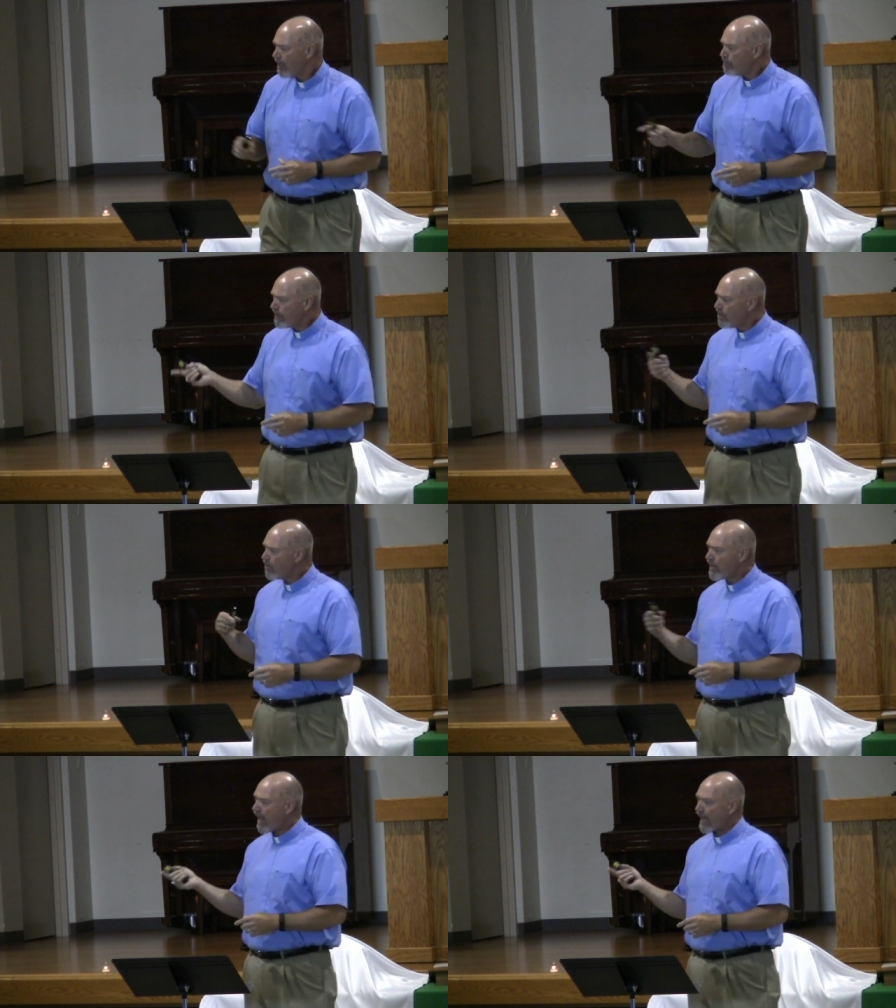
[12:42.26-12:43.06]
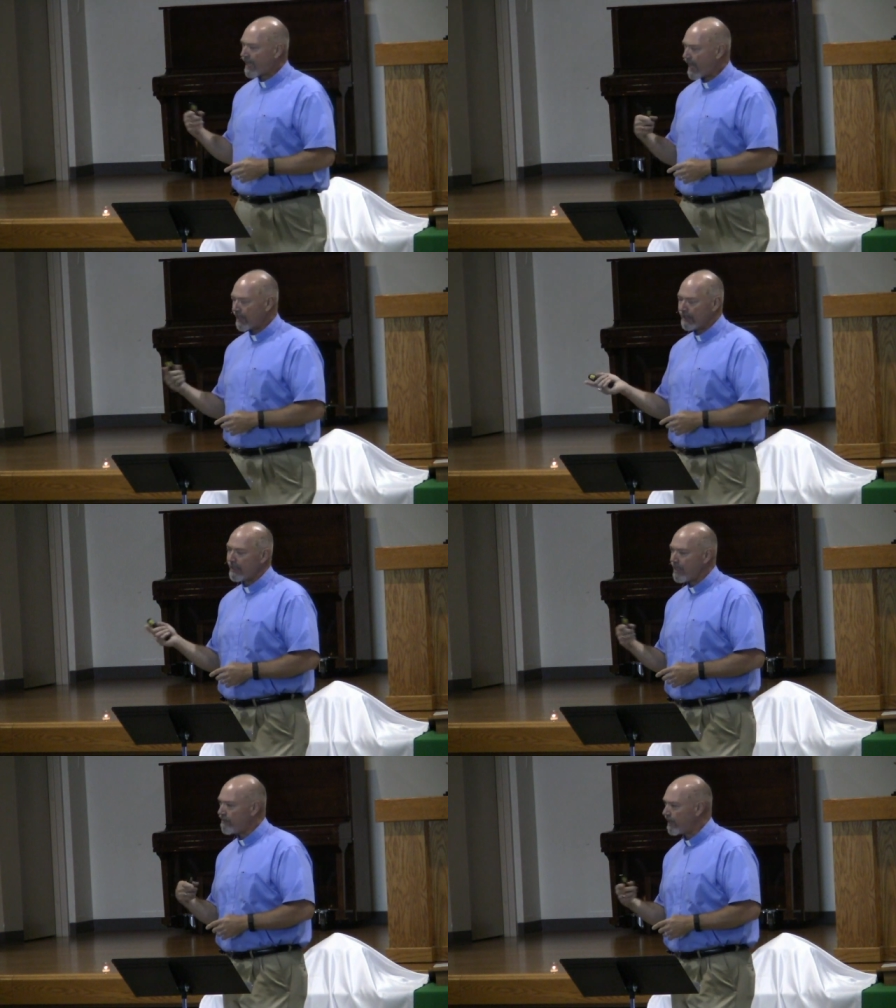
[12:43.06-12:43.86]
But you and I kind of
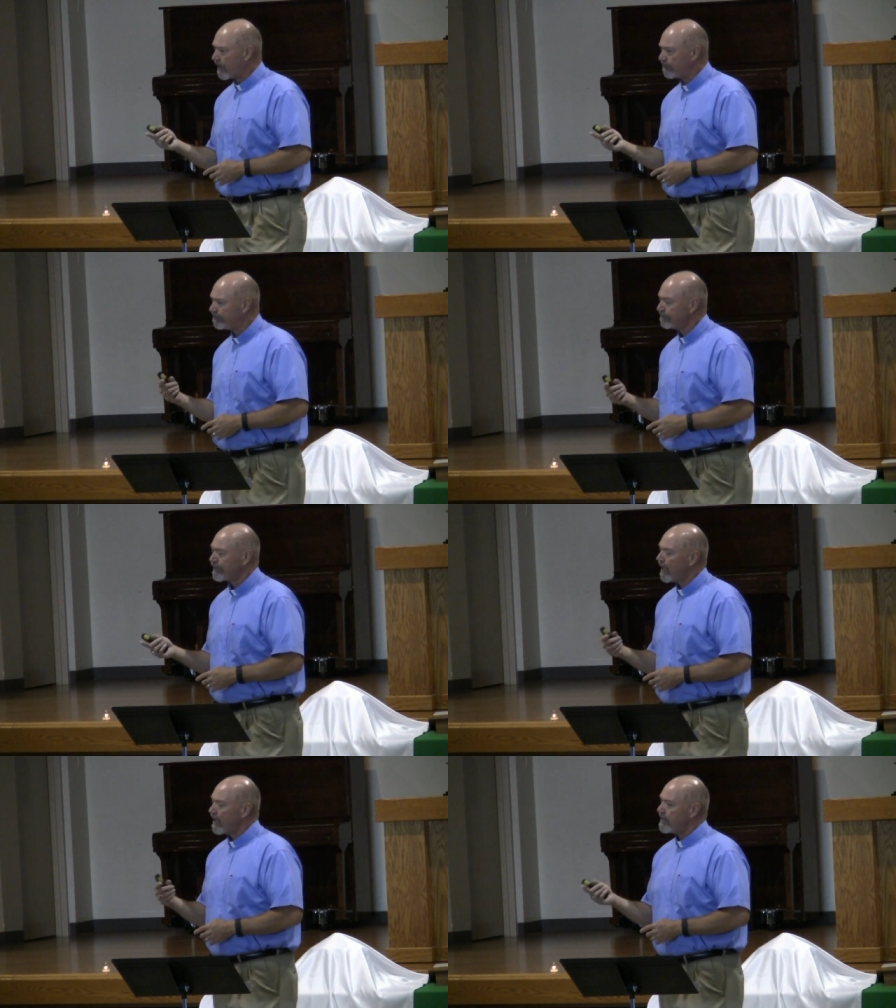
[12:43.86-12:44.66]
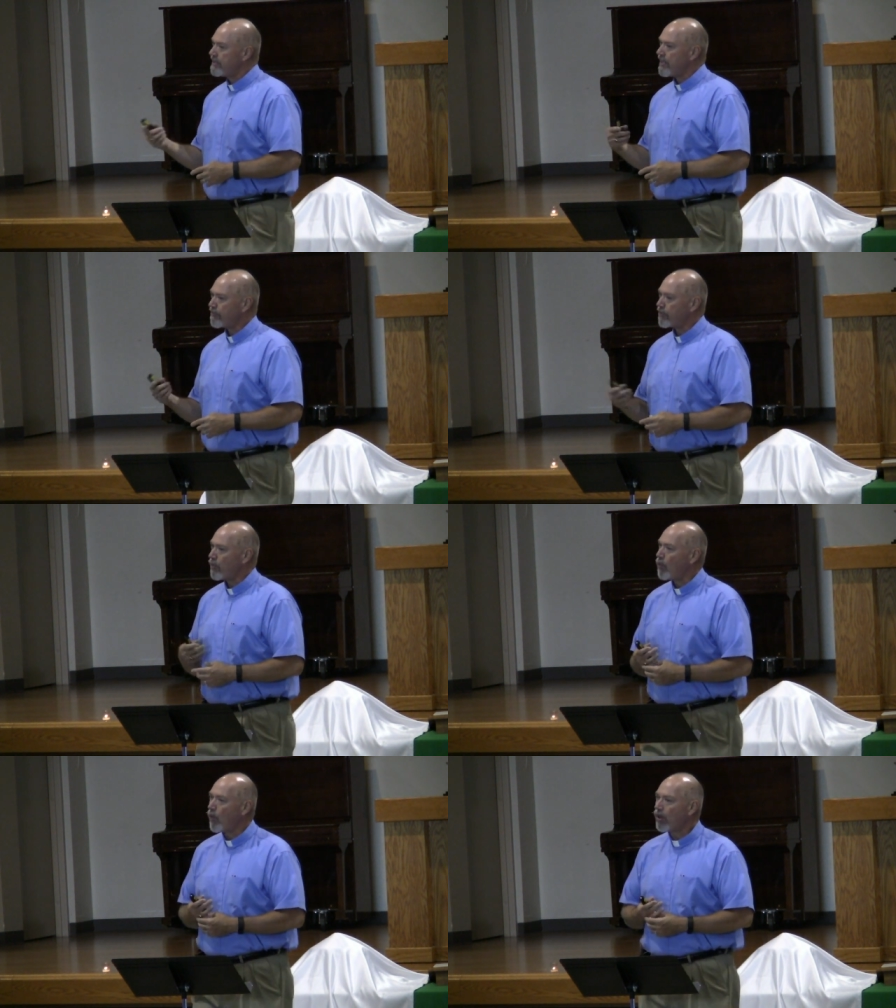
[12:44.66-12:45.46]
live in a
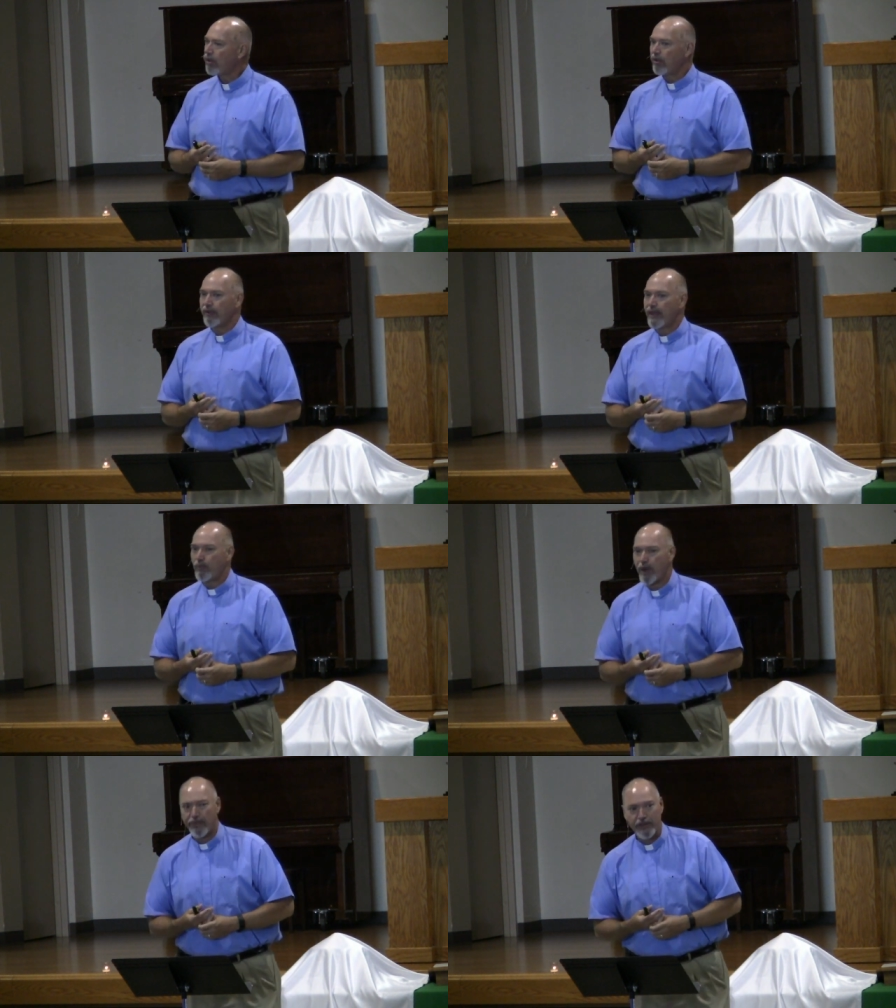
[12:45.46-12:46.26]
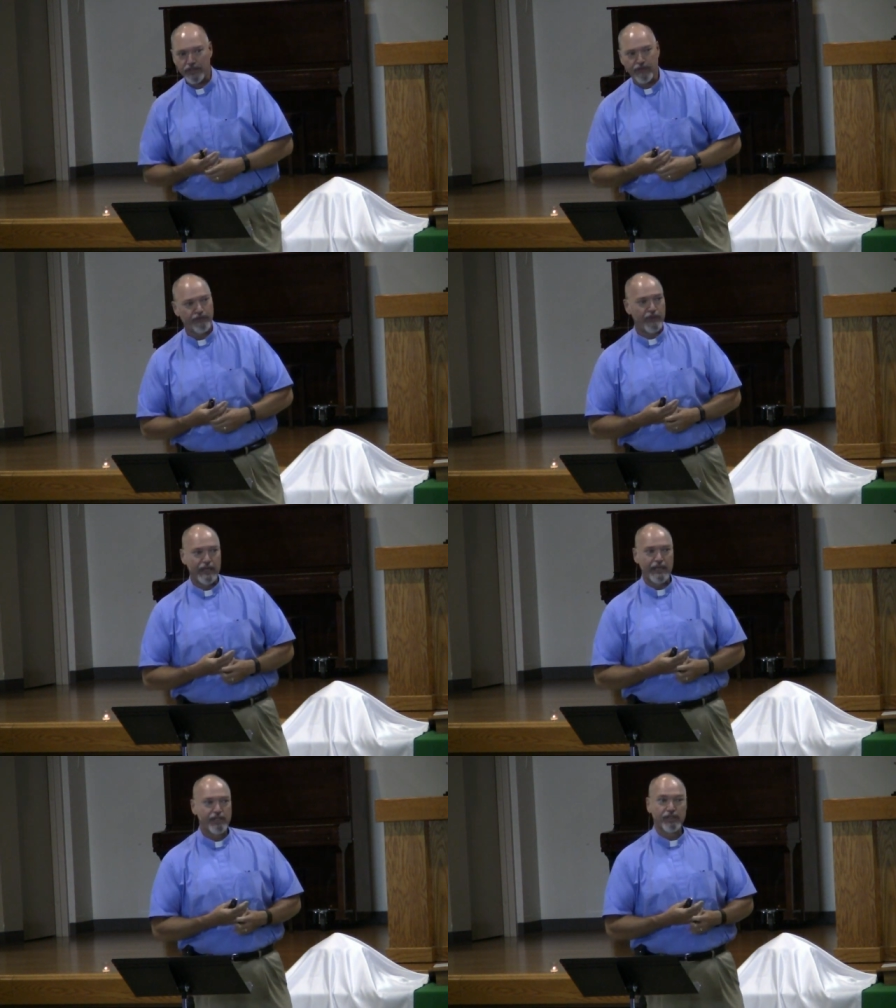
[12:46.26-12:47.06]
different world than what those
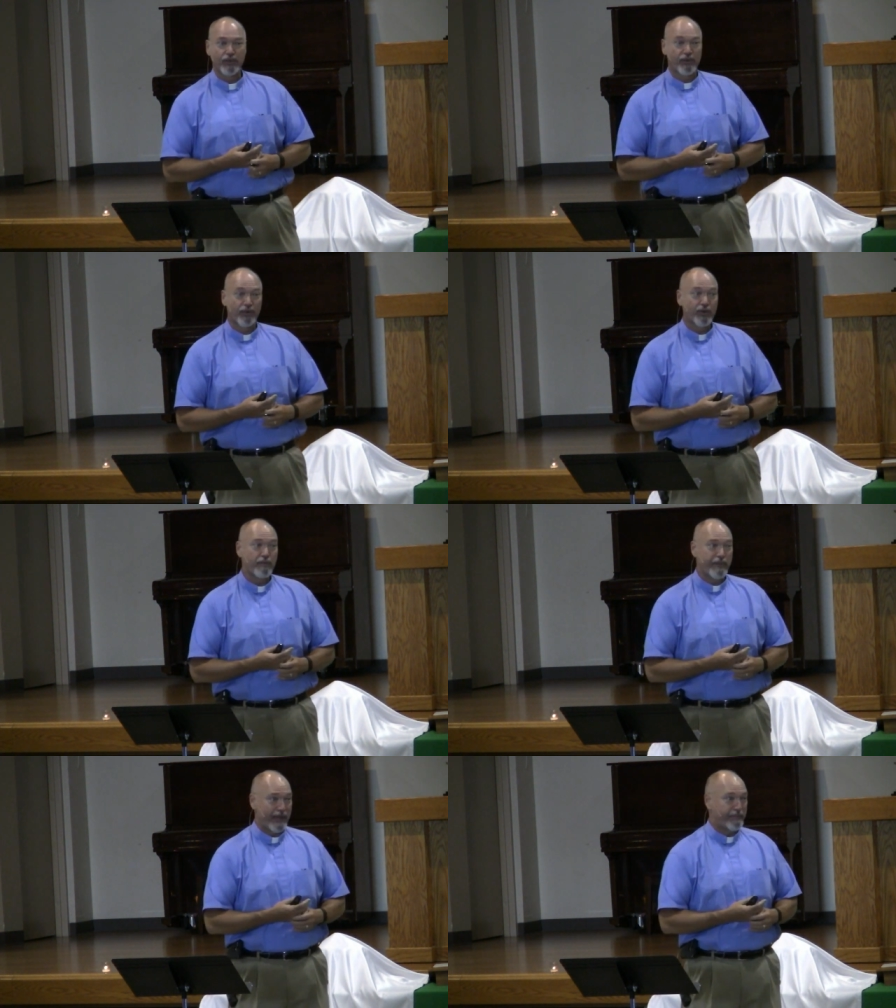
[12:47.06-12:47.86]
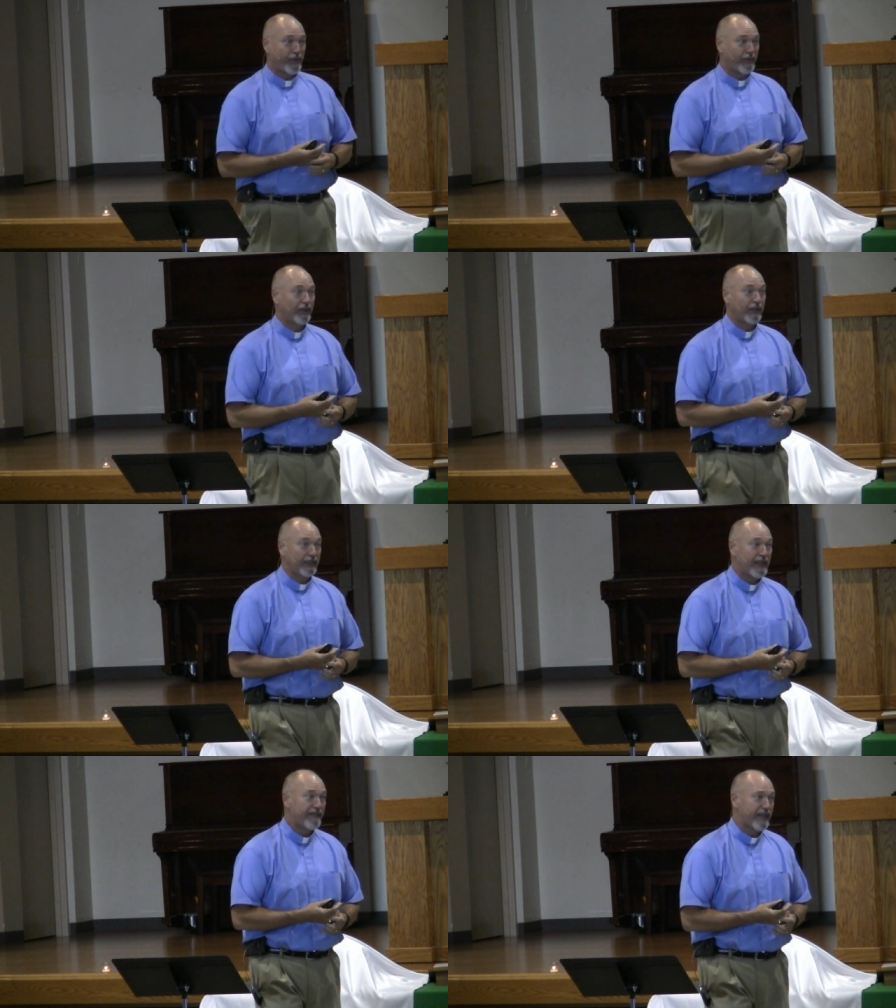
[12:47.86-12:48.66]
initial crew people
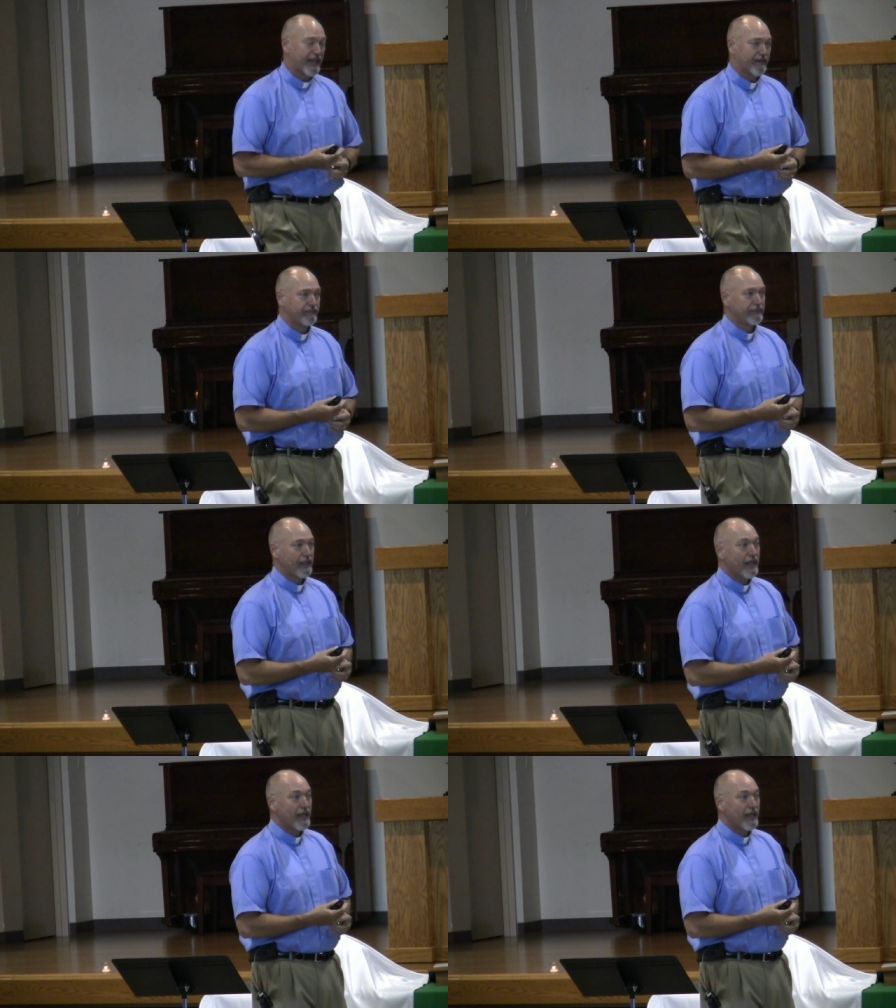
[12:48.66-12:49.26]
live in.